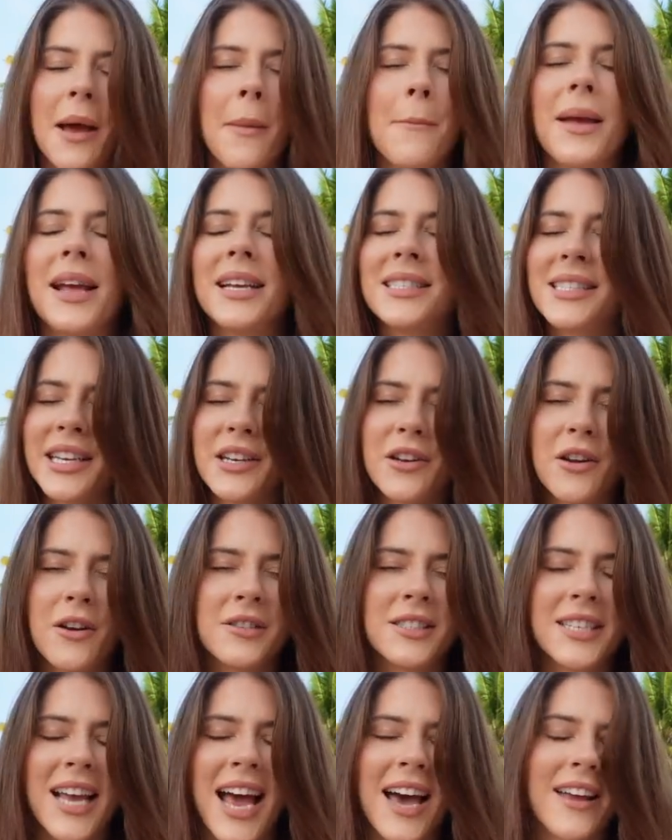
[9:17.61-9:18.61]
amazing
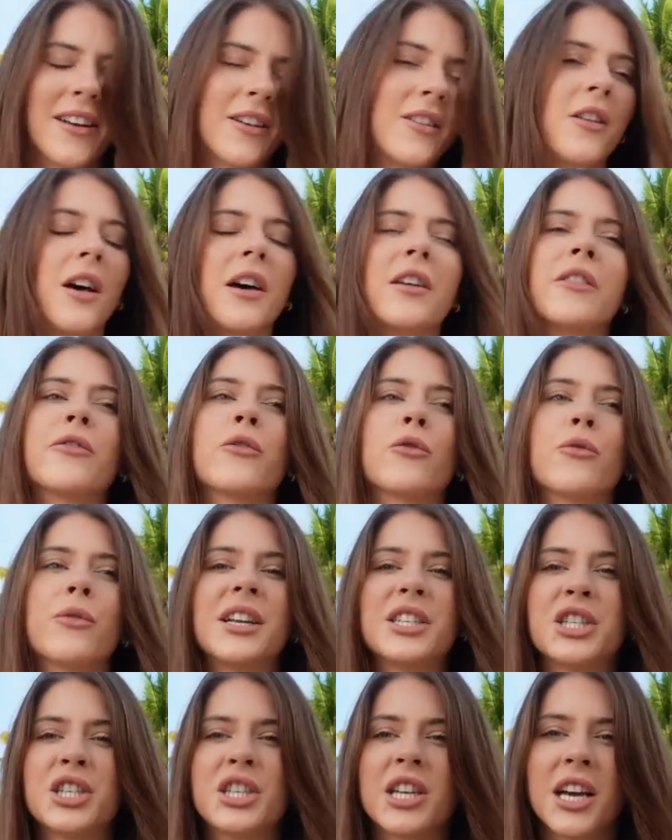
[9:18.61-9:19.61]
note to add a lot of
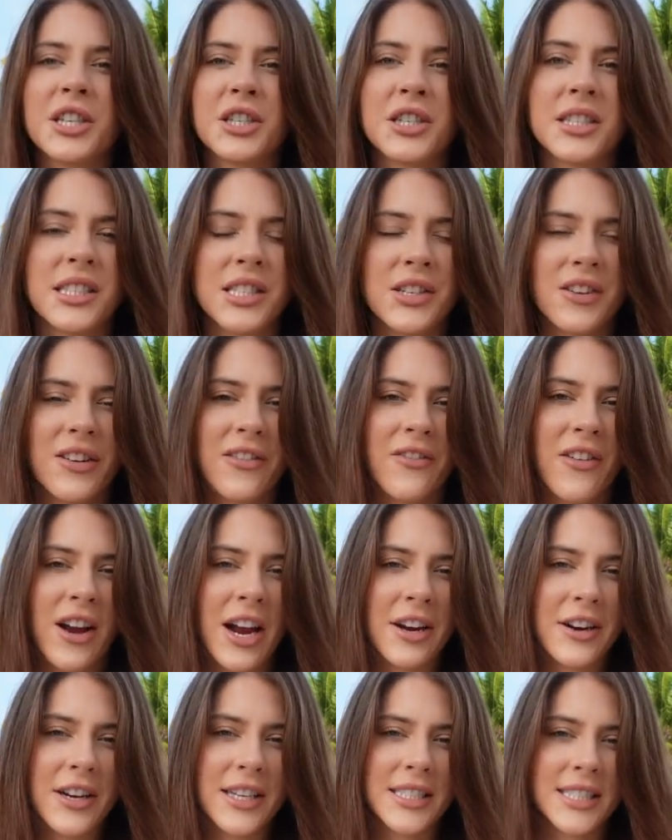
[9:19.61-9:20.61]
rich touches to a
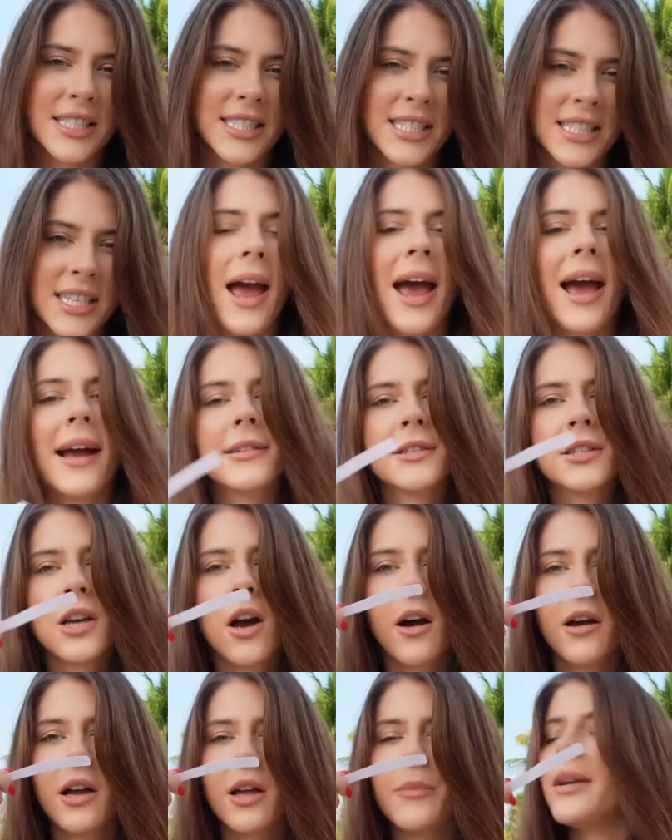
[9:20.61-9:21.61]
fragrance, and
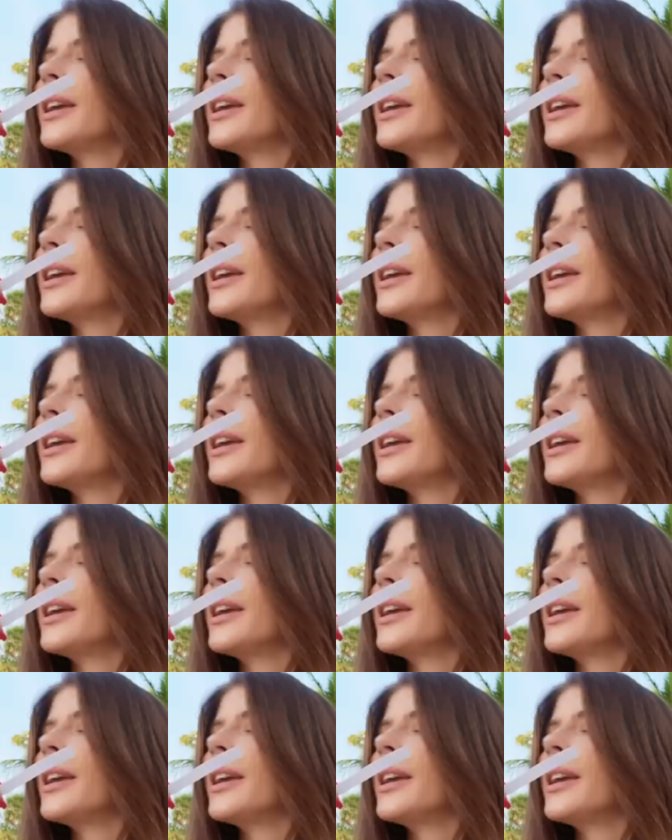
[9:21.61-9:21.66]
tonka